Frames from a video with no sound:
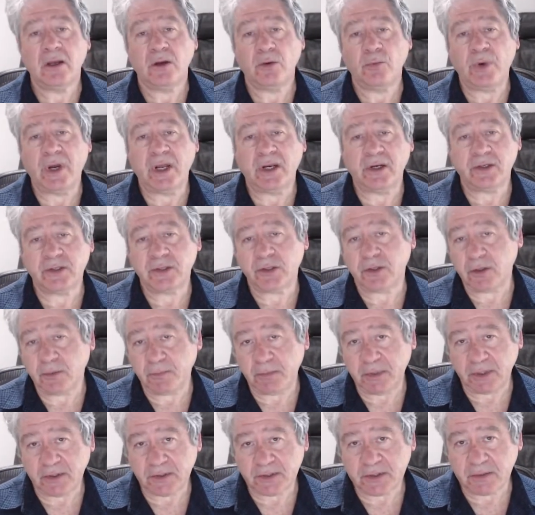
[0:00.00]
when
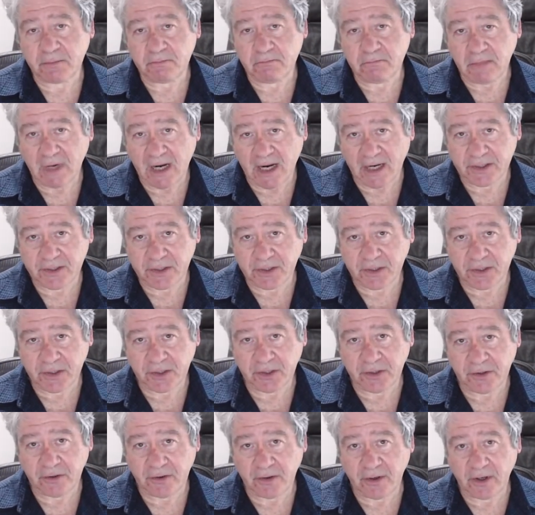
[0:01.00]
turbulence might
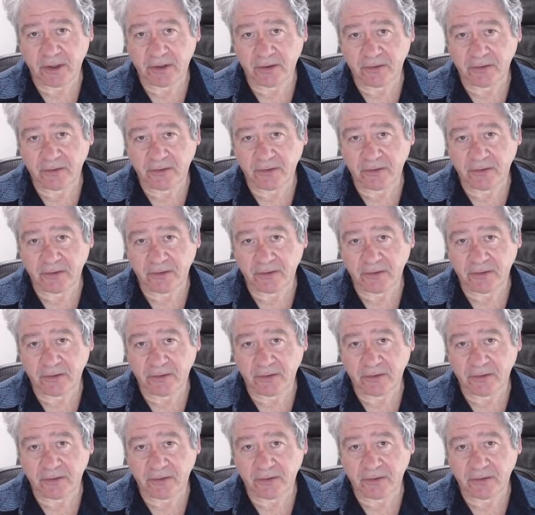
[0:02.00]
occur on a